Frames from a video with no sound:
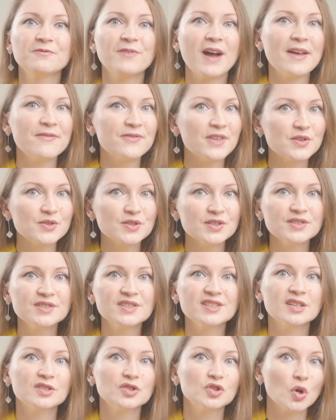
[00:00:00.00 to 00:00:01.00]

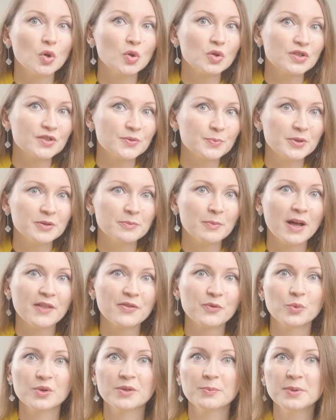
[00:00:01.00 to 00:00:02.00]
$5,000 per
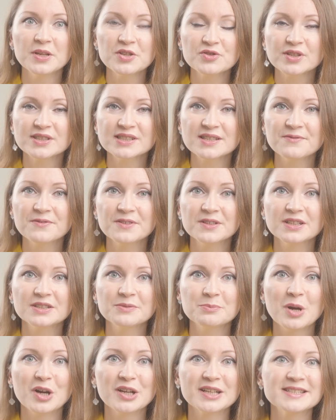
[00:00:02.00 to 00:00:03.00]
month with Pinterest
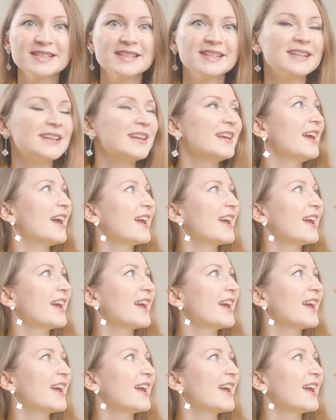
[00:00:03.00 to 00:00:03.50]
affiliate marketing,